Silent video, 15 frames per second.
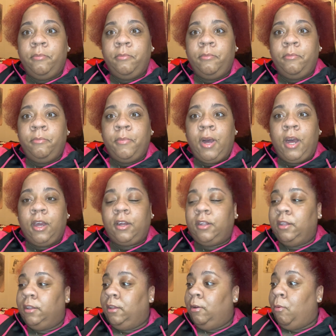my
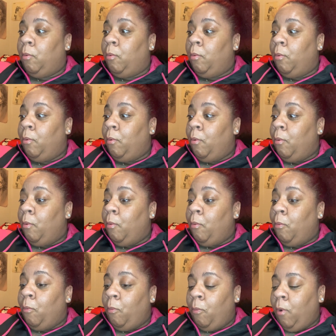
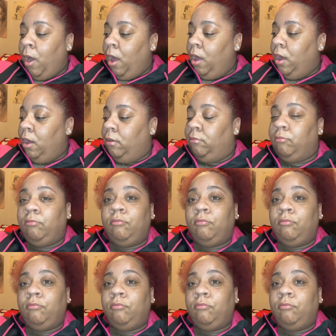wow.